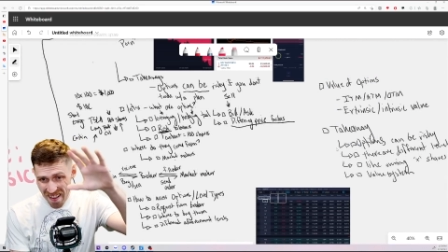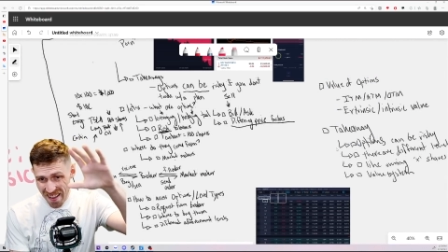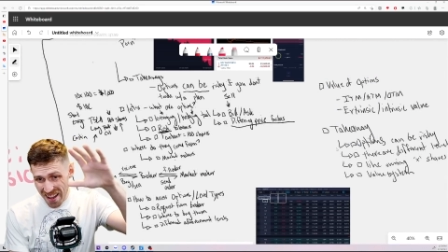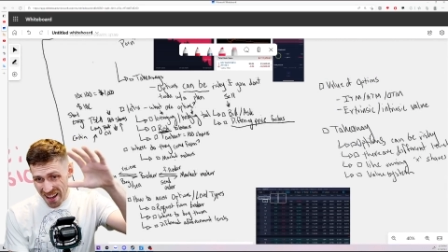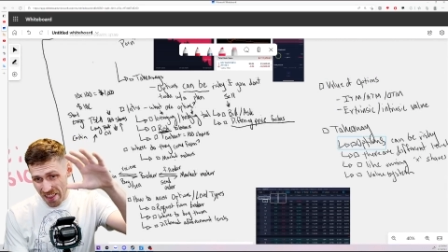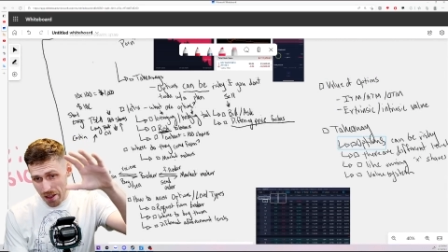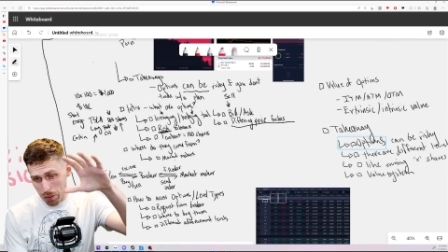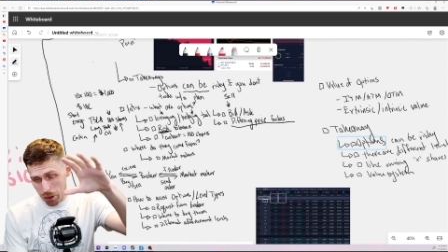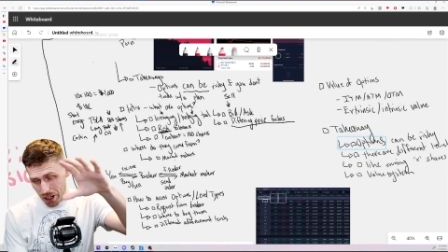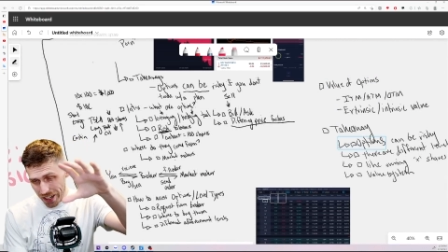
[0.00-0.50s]

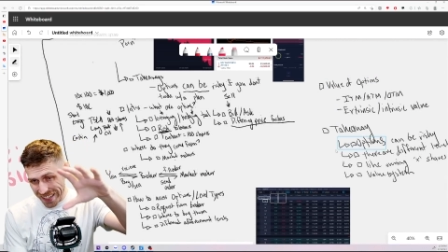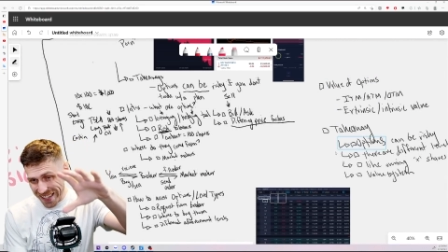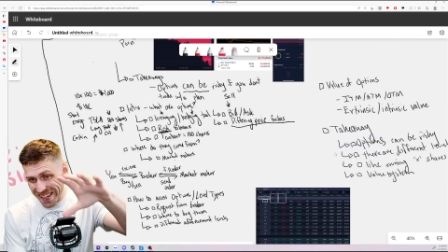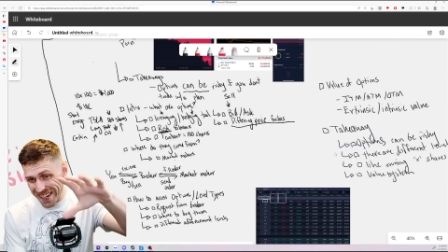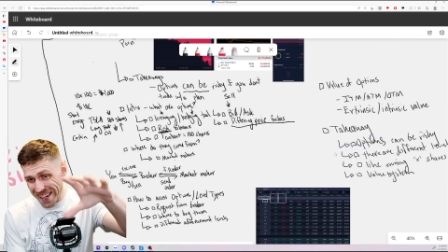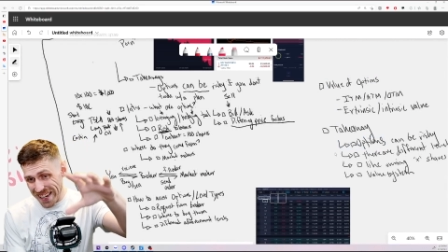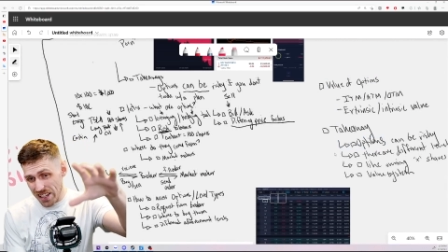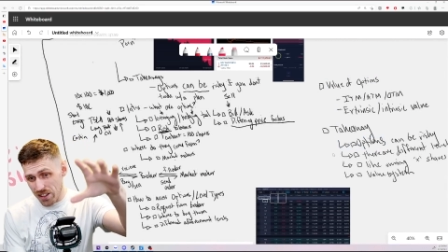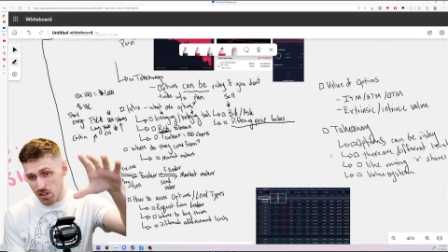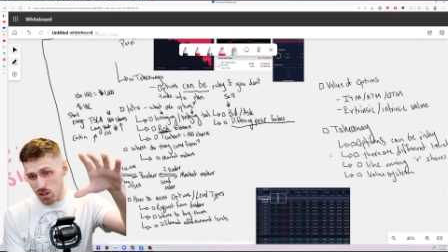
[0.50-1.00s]
and then we're going to get
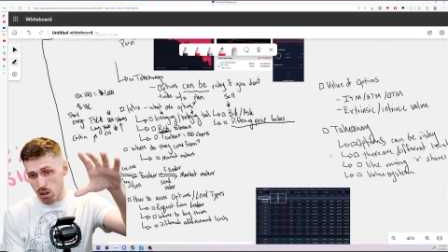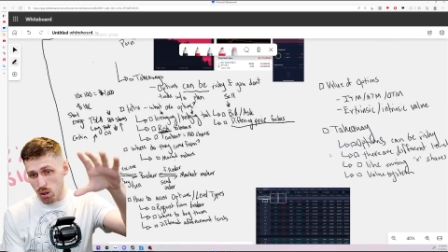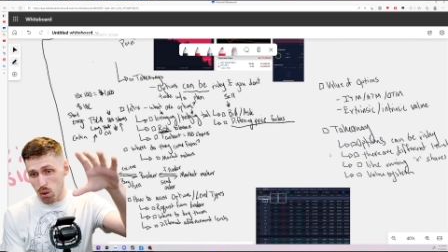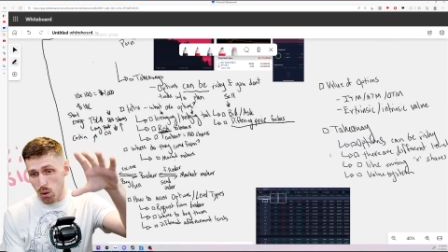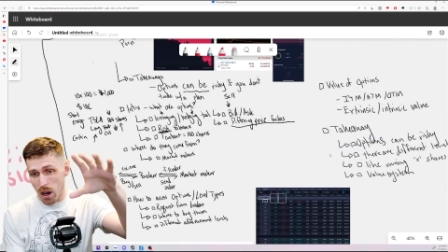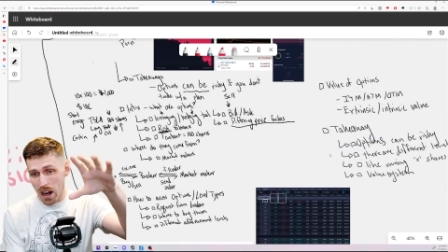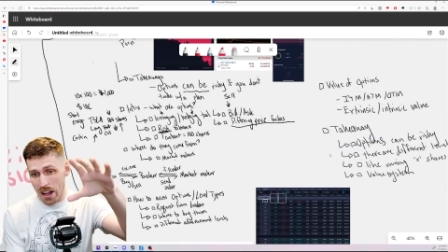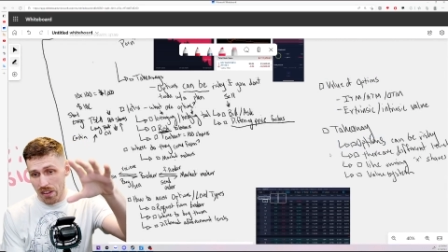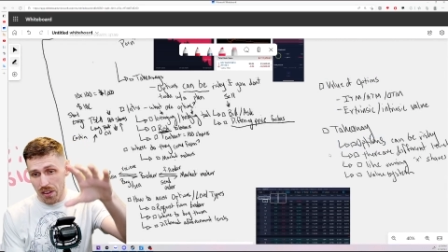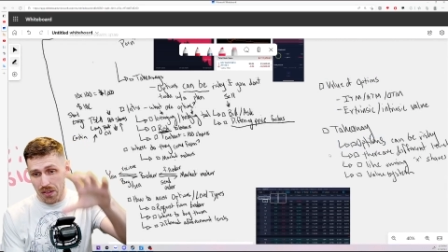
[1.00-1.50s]
into
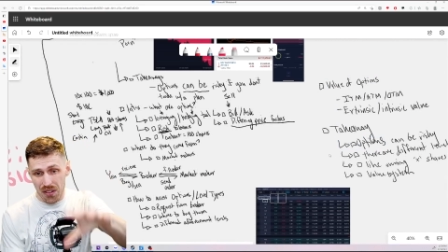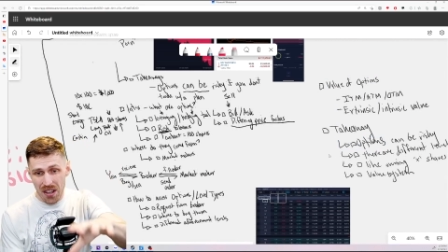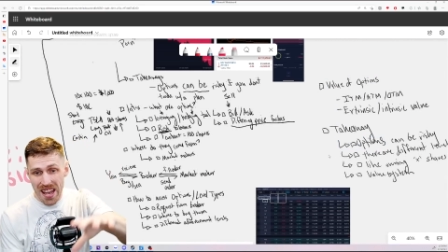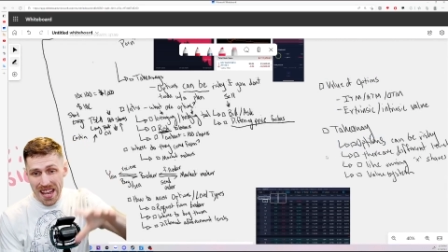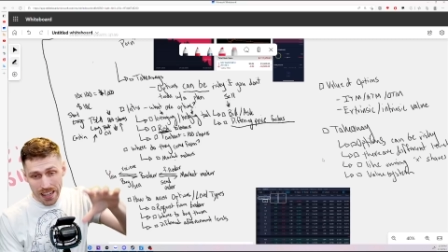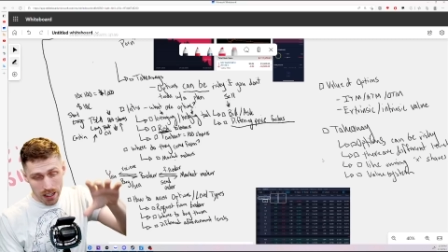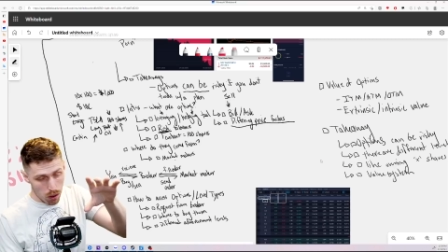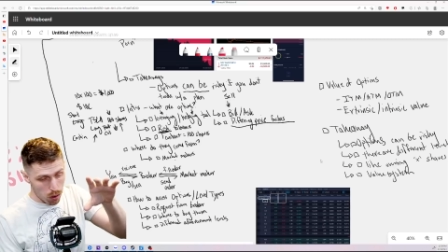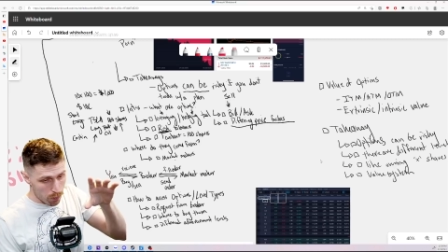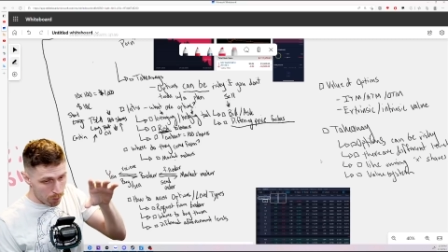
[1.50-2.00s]

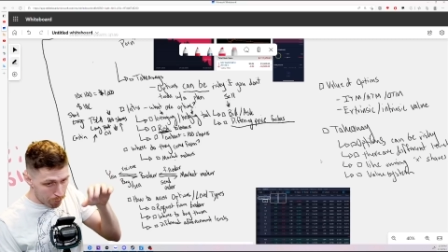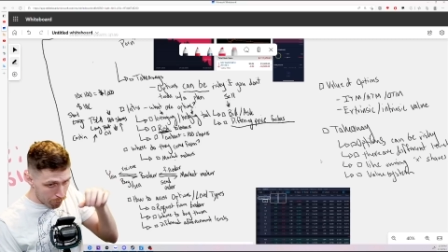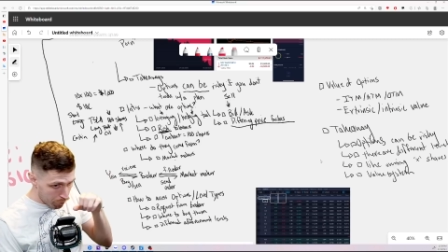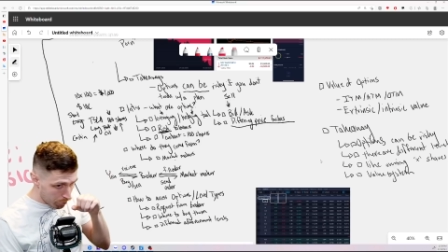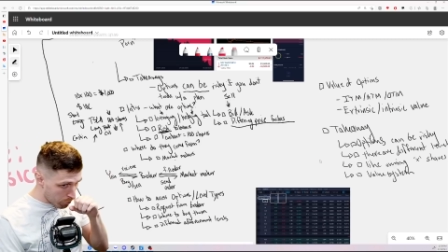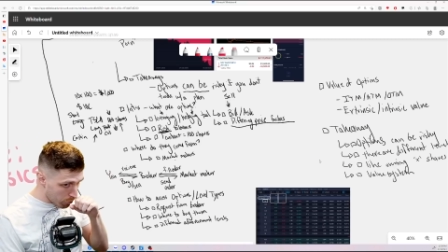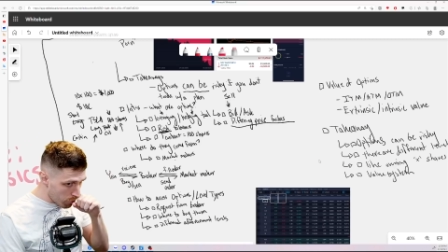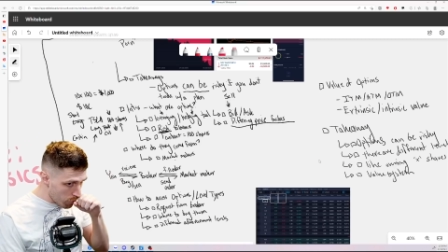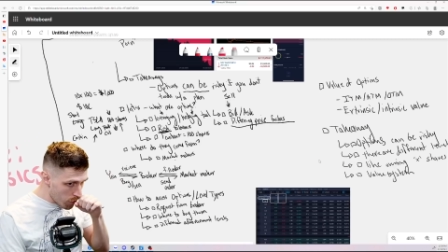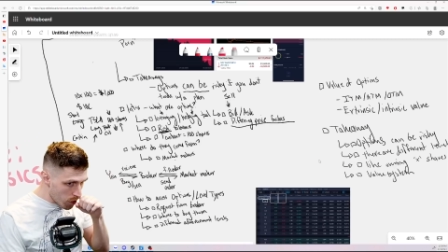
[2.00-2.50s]

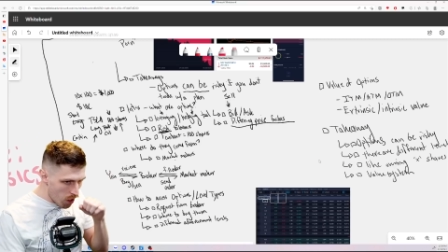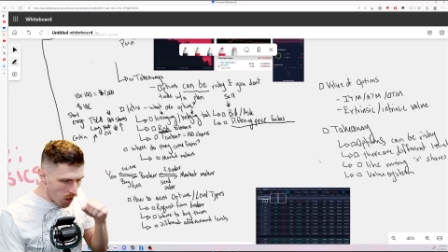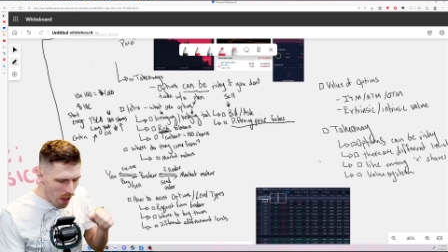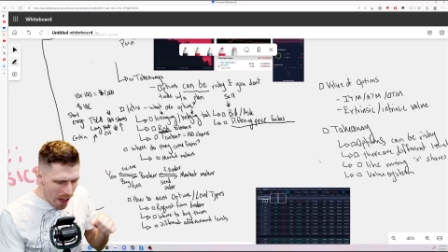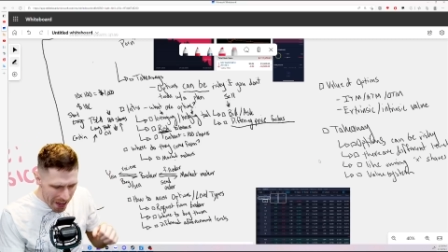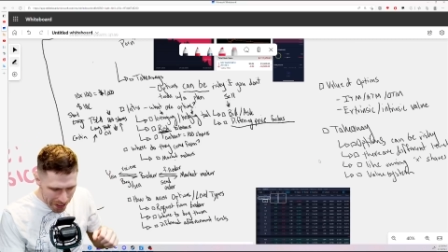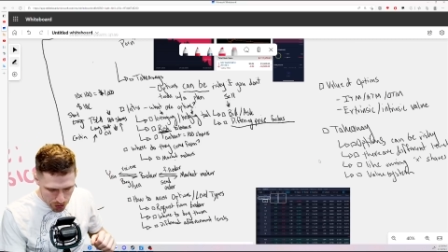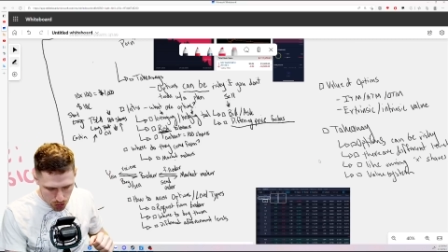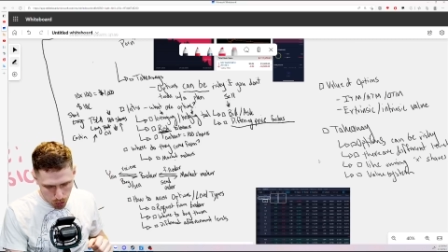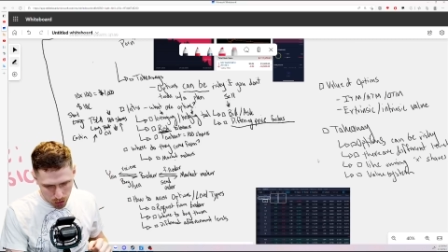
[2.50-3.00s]

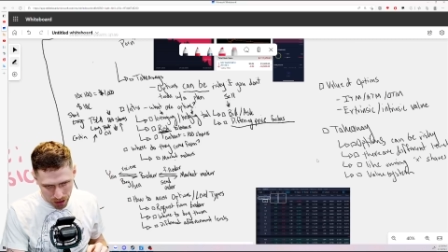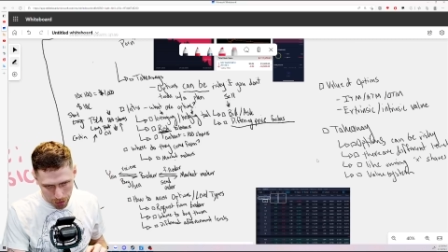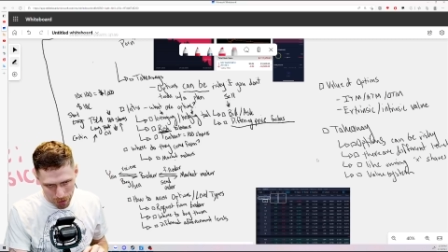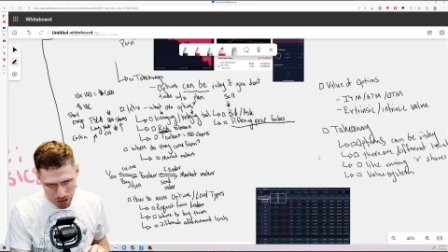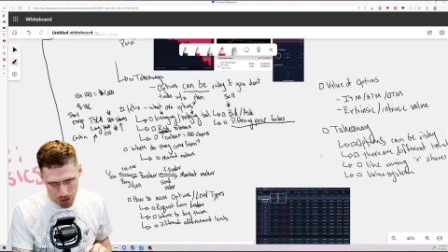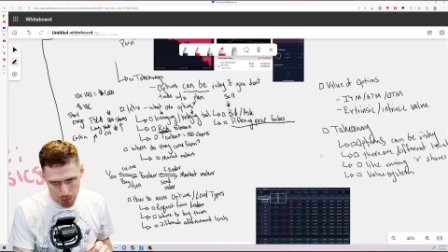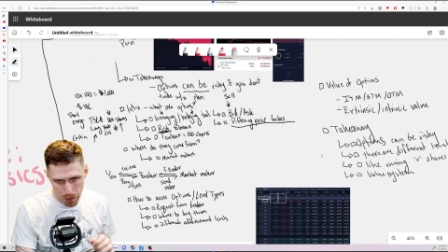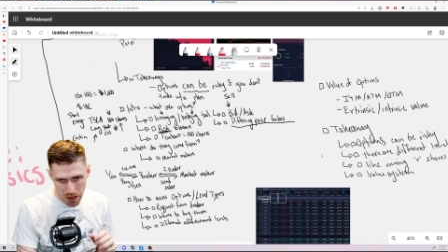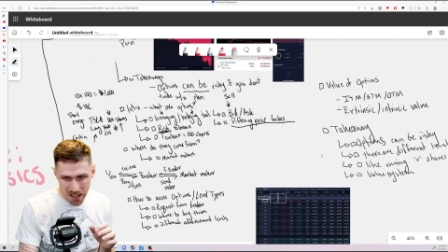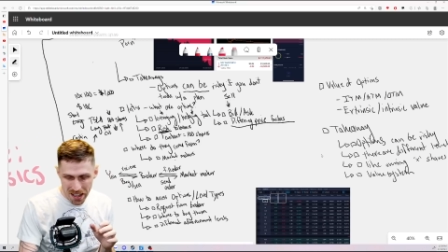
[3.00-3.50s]
I choked on my
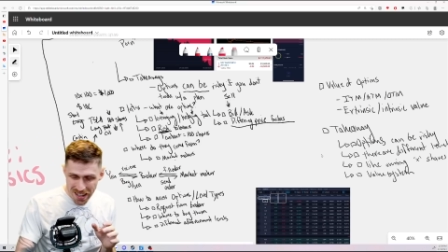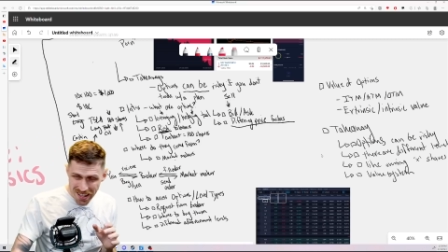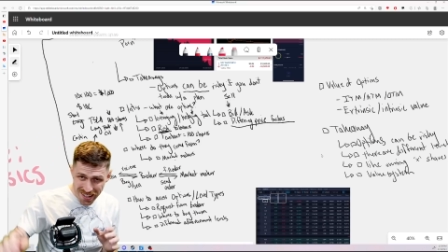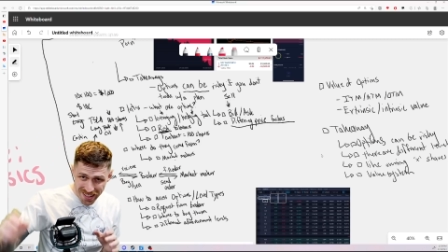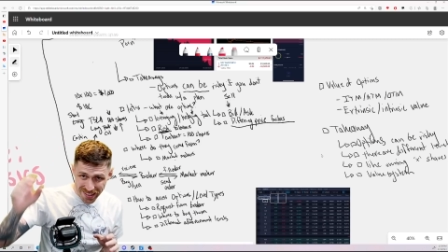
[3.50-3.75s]
spit.